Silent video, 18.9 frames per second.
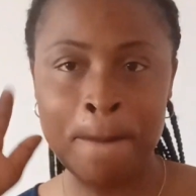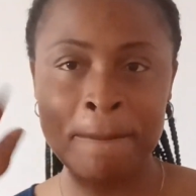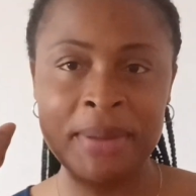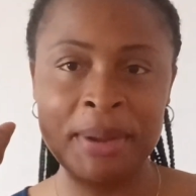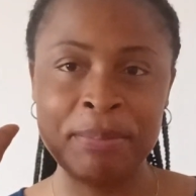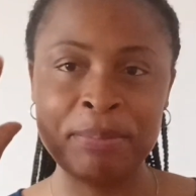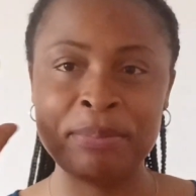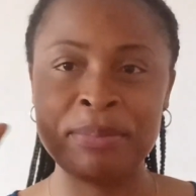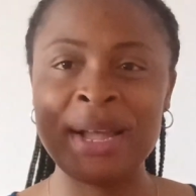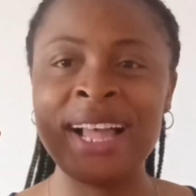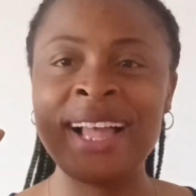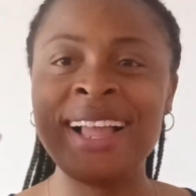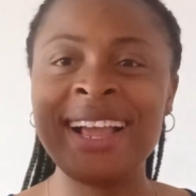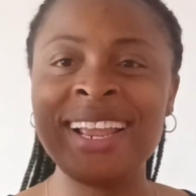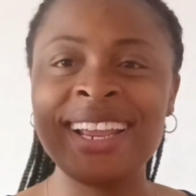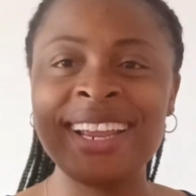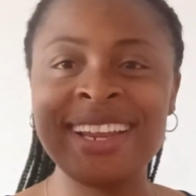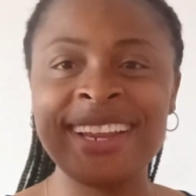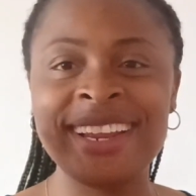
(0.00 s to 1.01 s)
Bye
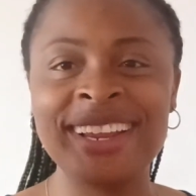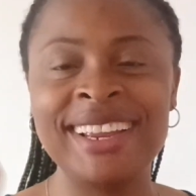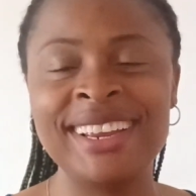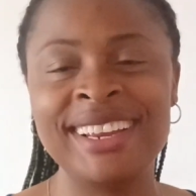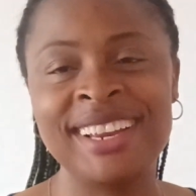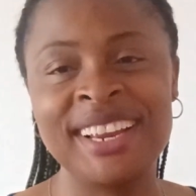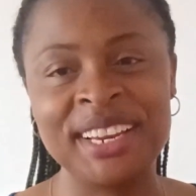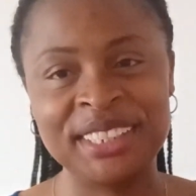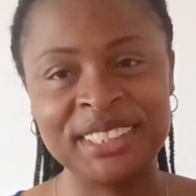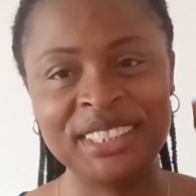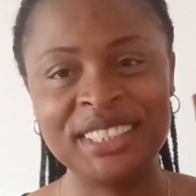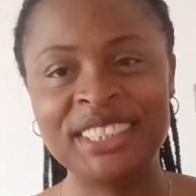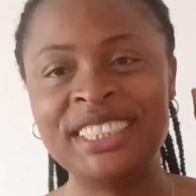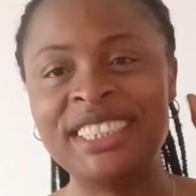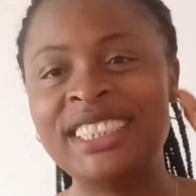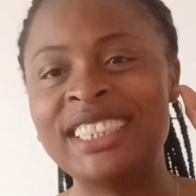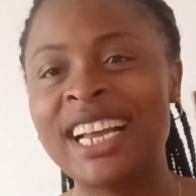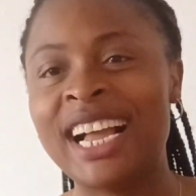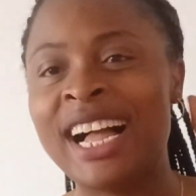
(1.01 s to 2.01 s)
bye.
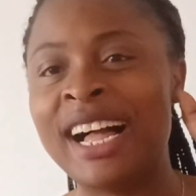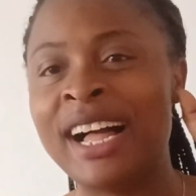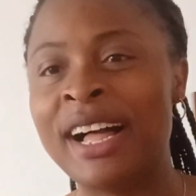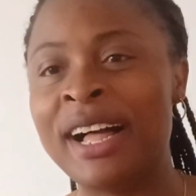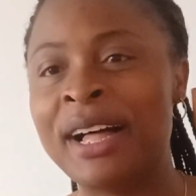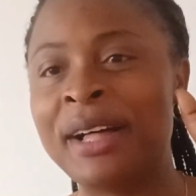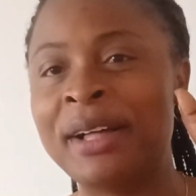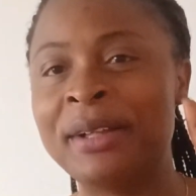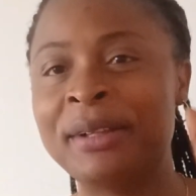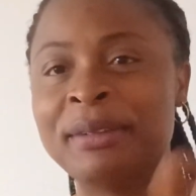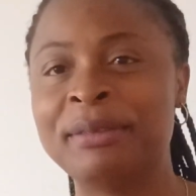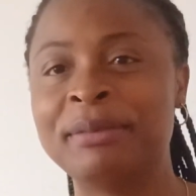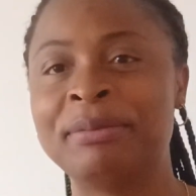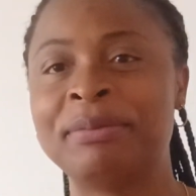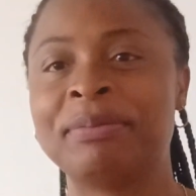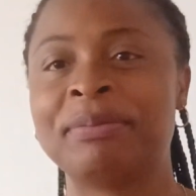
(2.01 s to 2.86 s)
Ciao.